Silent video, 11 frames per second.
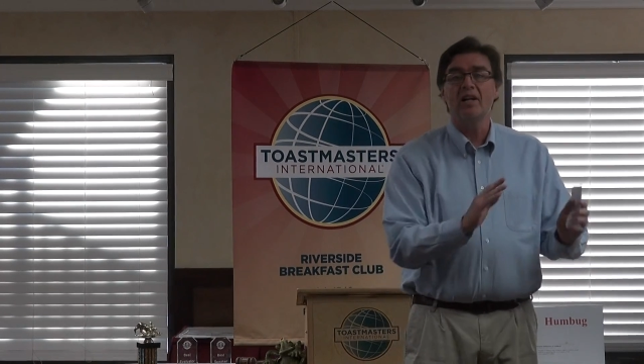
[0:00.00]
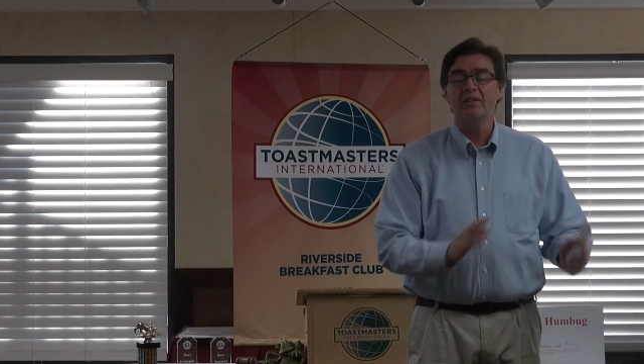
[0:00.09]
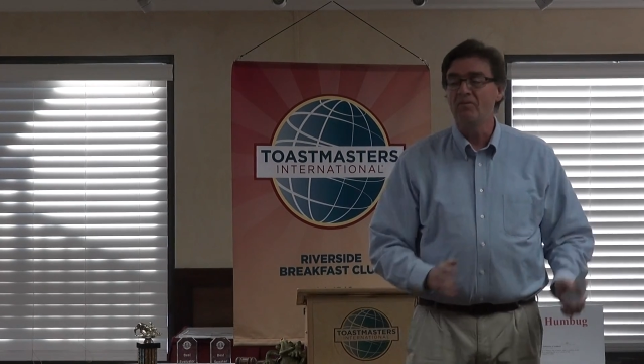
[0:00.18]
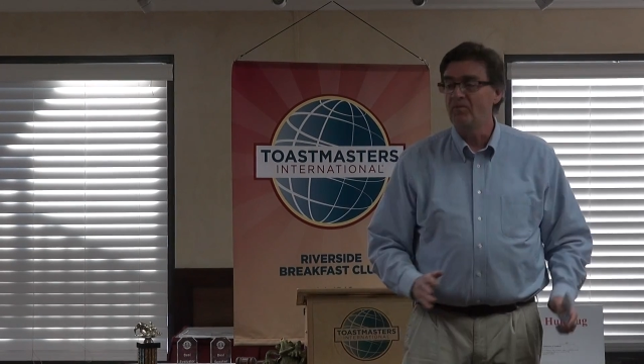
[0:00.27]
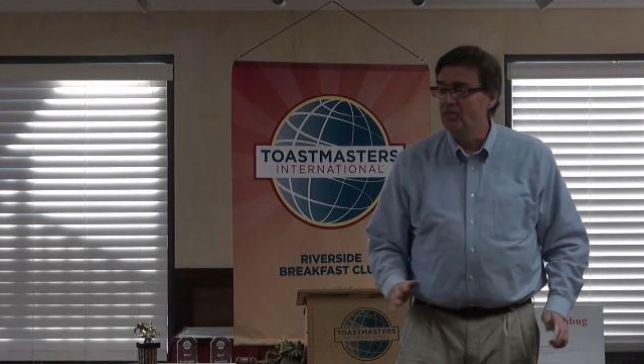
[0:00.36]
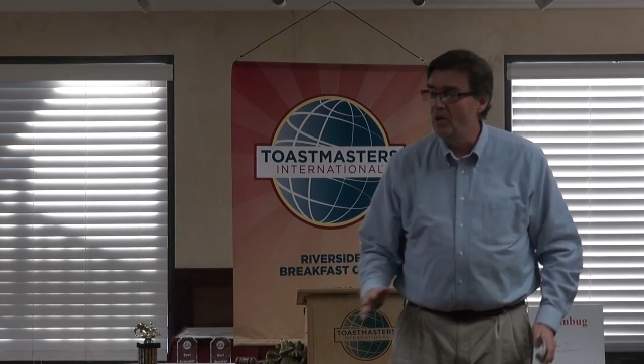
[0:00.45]
not
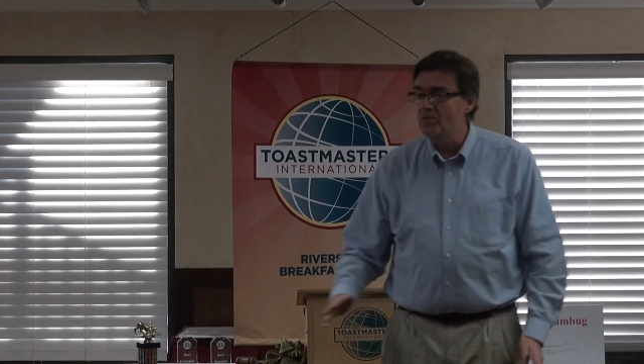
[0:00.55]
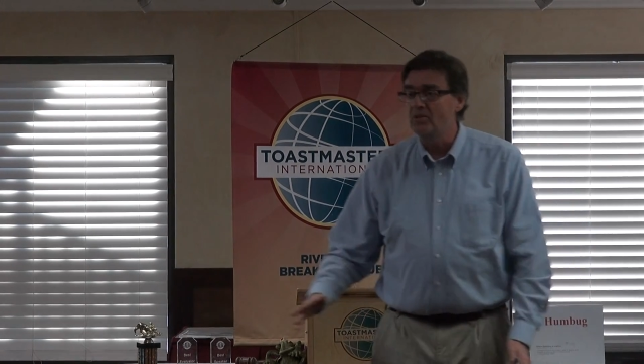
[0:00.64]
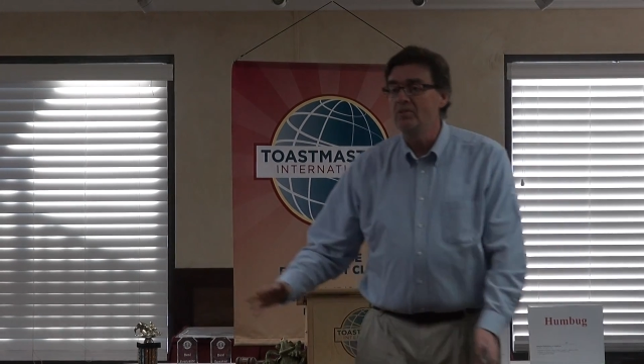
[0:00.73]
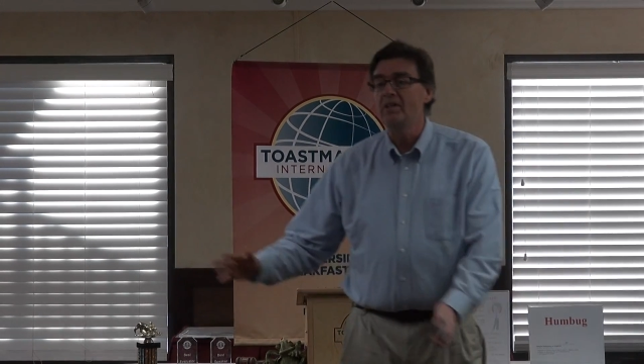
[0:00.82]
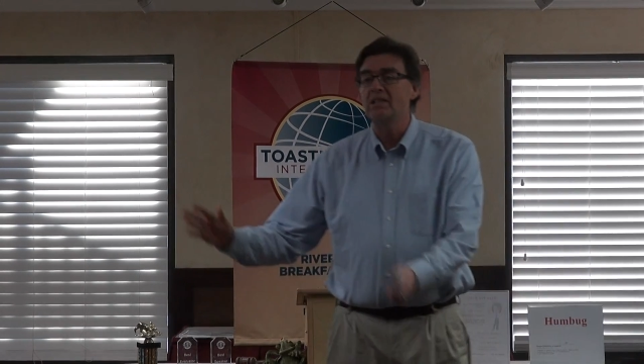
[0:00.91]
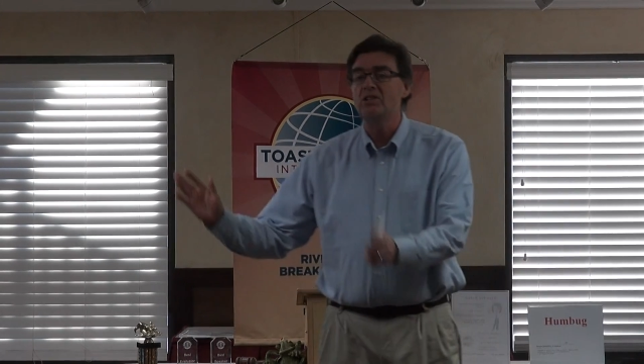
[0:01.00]
going to float
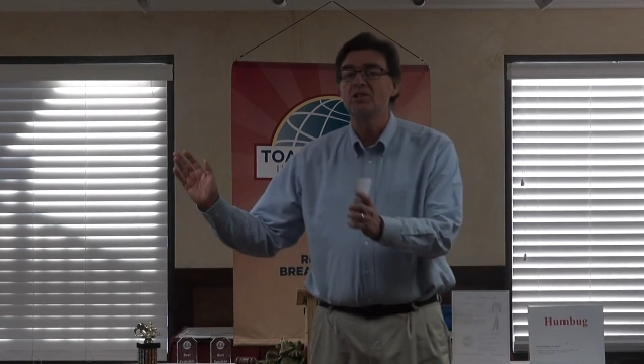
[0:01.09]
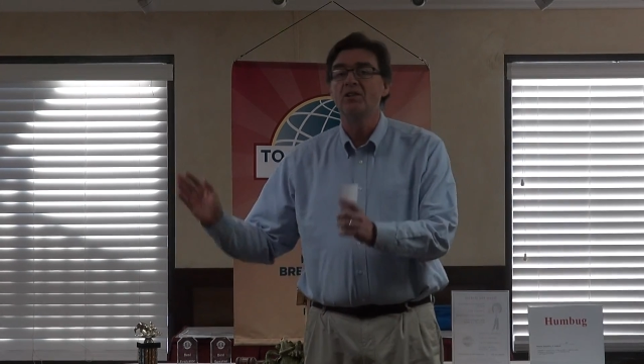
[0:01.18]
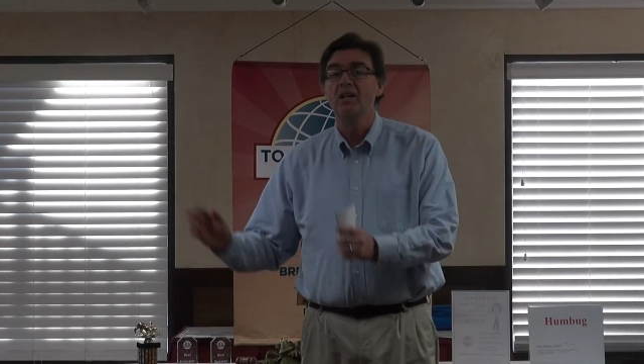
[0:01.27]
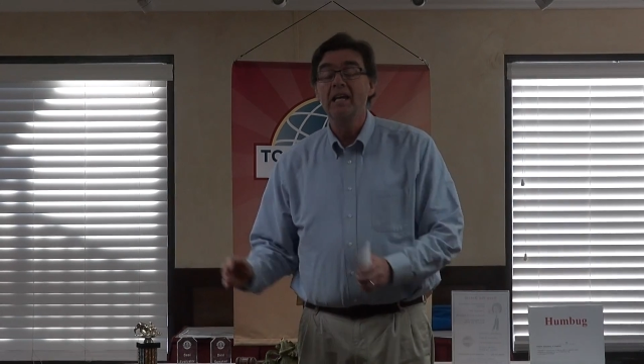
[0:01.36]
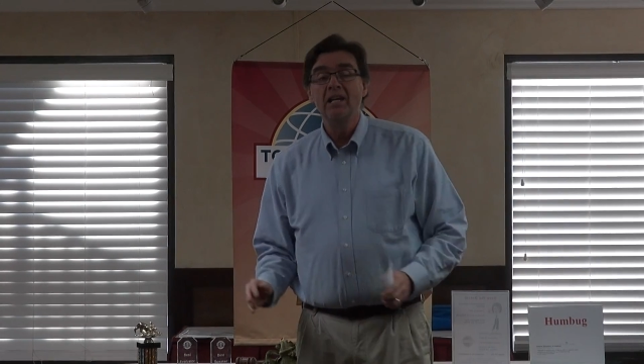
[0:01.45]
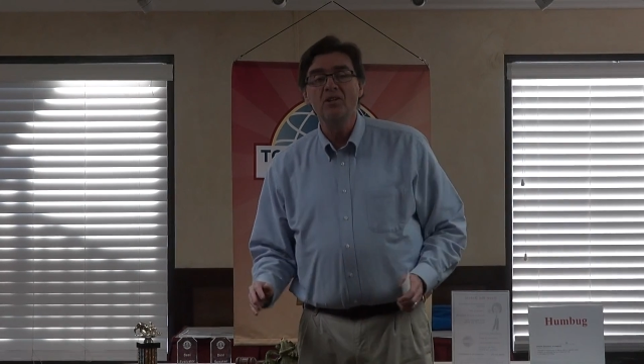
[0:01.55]
through next
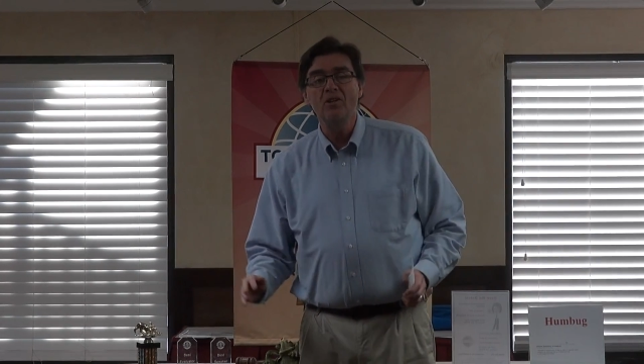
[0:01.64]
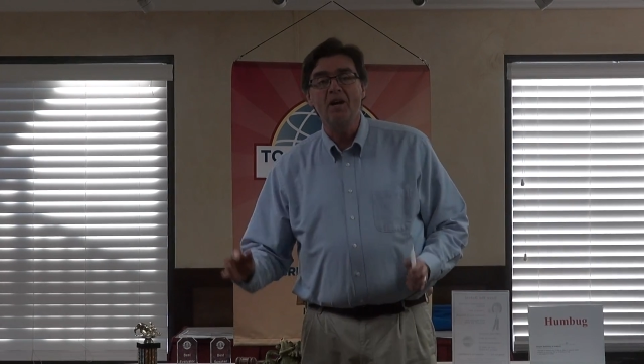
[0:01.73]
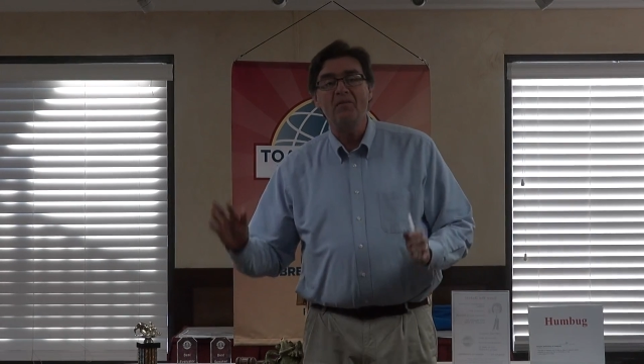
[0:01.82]
year. You know,